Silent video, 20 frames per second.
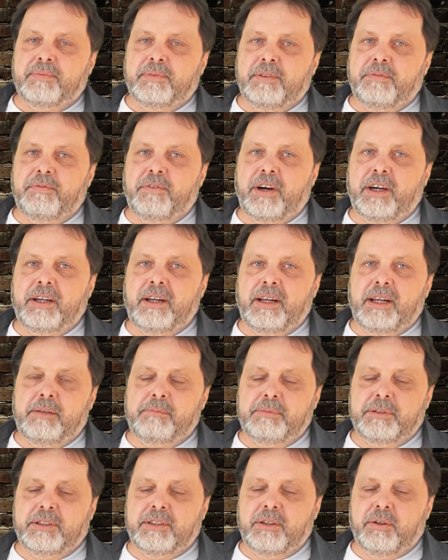the final
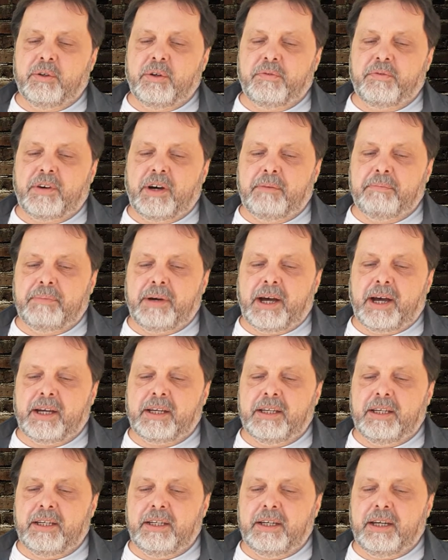episode of
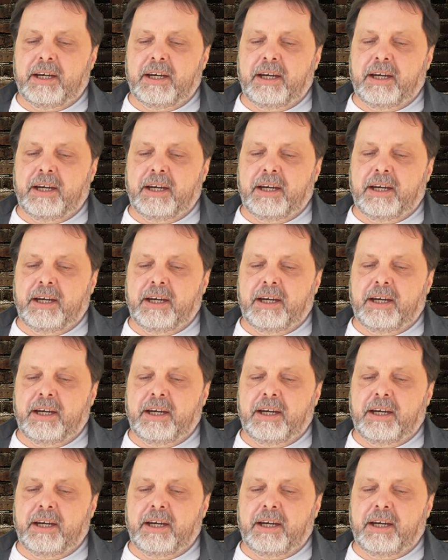Unpacking,